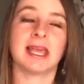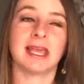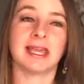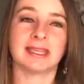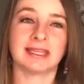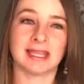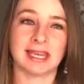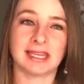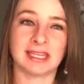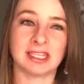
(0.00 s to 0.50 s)

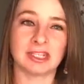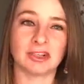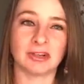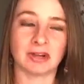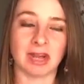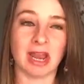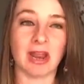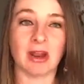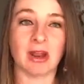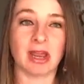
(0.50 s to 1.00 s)
and getting
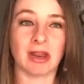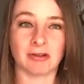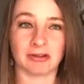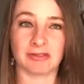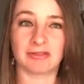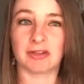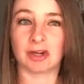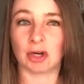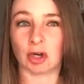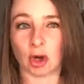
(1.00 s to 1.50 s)
out
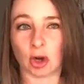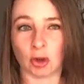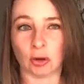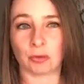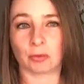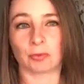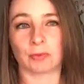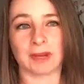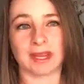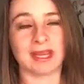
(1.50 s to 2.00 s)
of your
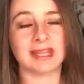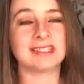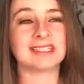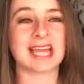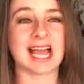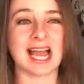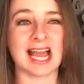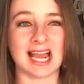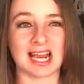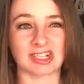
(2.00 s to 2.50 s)
own way to
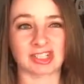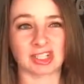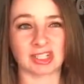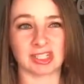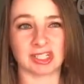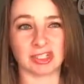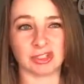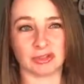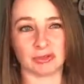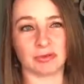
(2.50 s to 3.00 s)

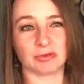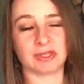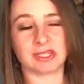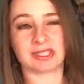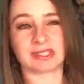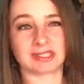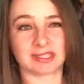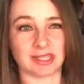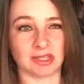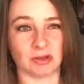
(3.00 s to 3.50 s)
actually do the
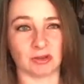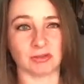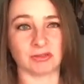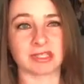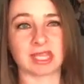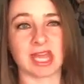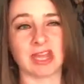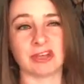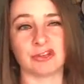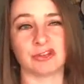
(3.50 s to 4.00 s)

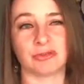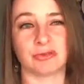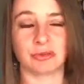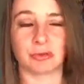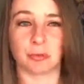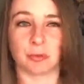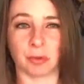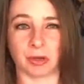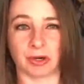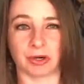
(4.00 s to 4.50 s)
skills and do the
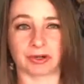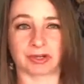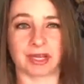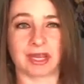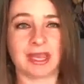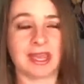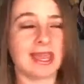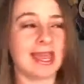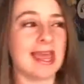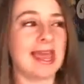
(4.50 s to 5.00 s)
work.
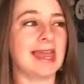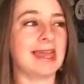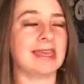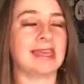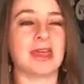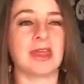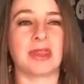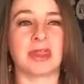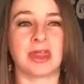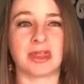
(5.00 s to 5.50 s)
And
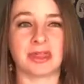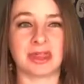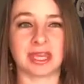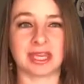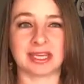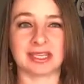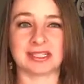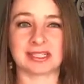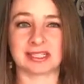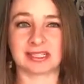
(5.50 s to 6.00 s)
the
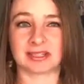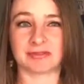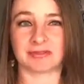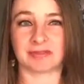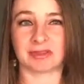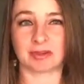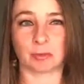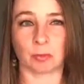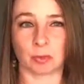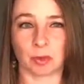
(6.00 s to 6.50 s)
thing is if
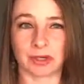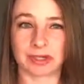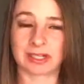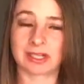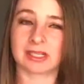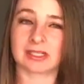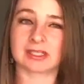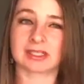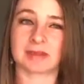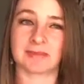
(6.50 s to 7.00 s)
the work
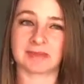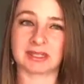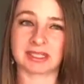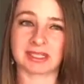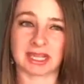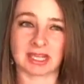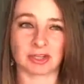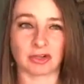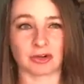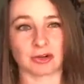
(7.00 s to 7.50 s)
is something
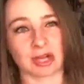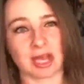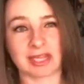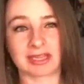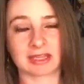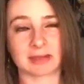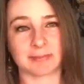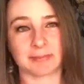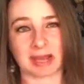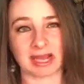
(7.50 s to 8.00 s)
that you're not
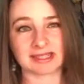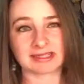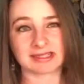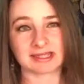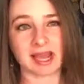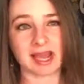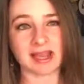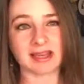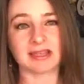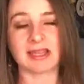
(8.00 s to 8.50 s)
the best
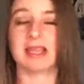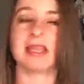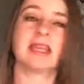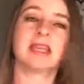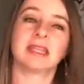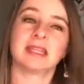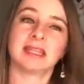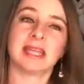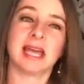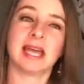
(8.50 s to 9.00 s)
at,
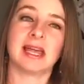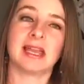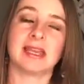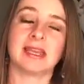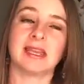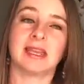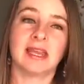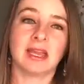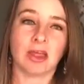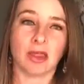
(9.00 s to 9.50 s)

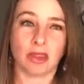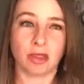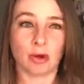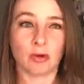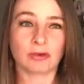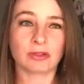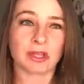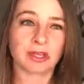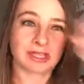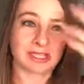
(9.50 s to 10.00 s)
then
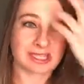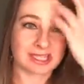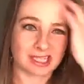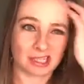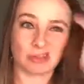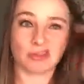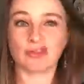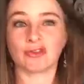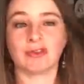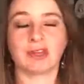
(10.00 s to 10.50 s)
those are the
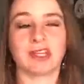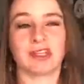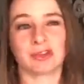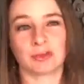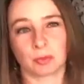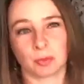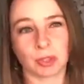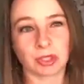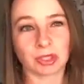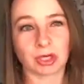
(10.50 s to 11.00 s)
skills you need
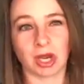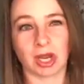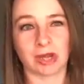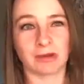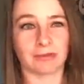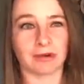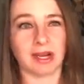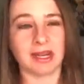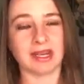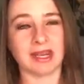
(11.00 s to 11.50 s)
to work
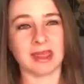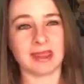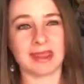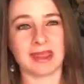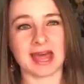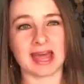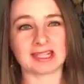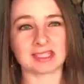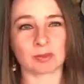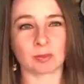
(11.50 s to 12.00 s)
on, right? And
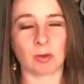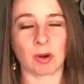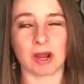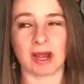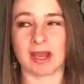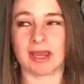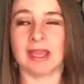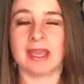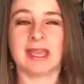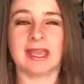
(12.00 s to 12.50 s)
that's
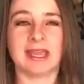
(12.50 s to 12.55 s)
why